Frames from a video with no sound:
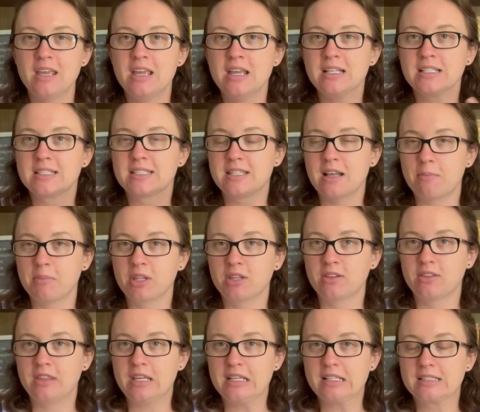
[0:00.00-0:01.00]
Some of the
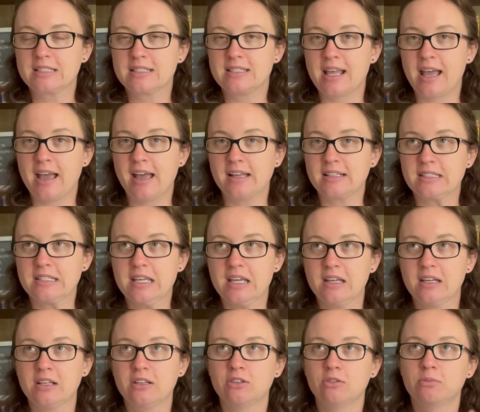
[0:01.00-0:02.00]
things that,
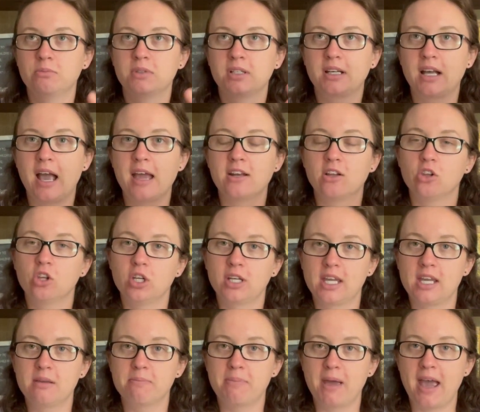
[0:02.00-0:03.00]
kind of
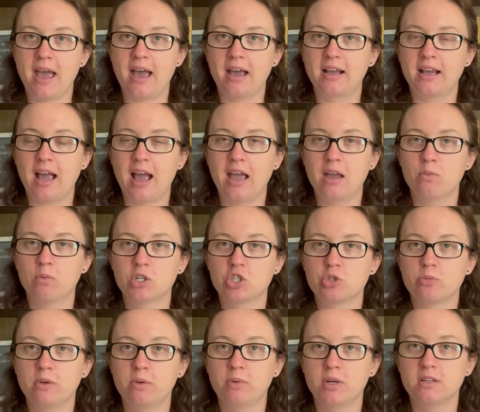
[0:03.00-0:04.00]
looking back, I
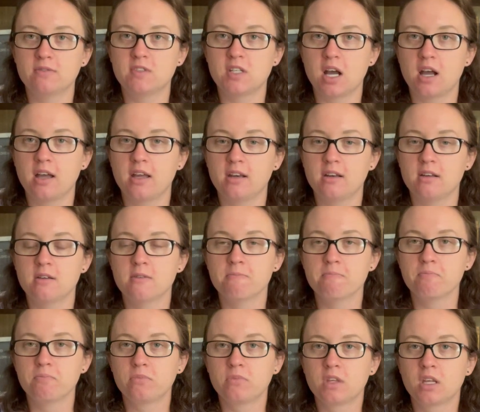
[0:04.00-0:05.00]
wish we would have done
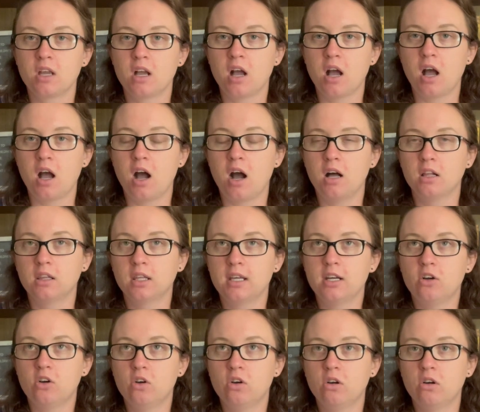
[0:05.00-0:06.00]
a
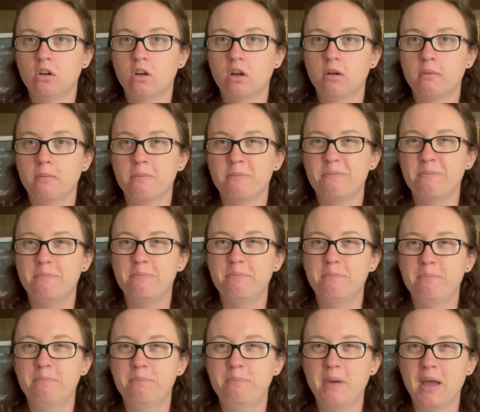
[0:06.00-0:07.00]
little
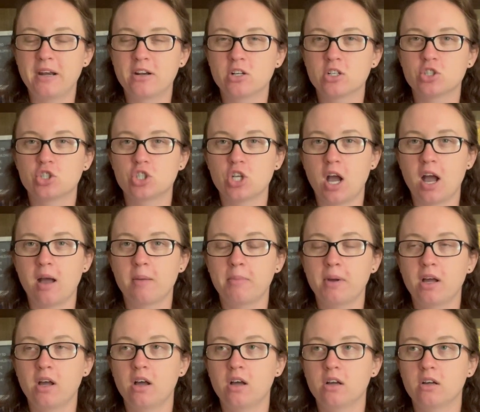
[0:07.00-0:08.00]
better job
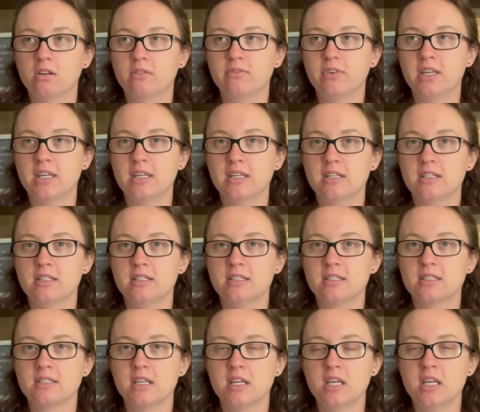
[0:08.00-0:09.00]
of
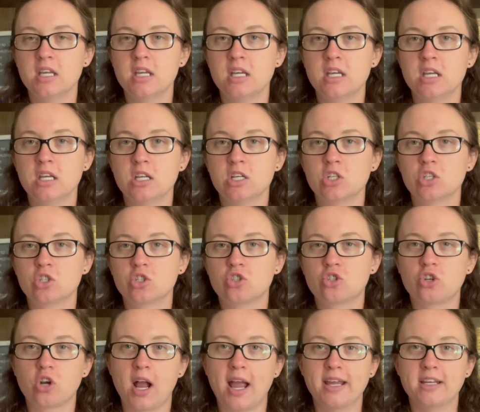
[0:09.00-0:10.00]
is
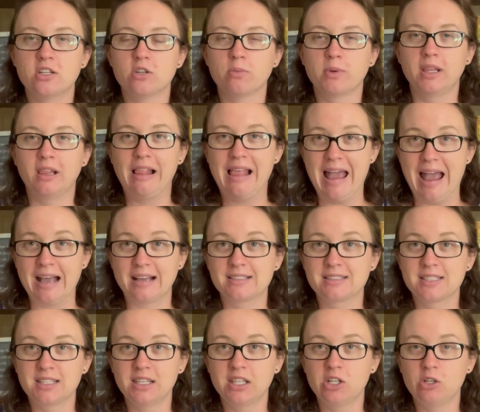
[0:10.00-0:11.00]
trying to
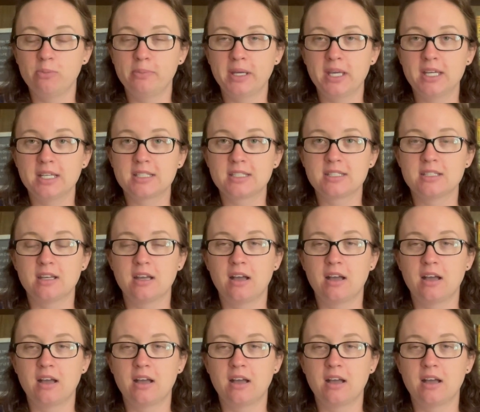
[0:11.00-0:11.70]
relax a little bit,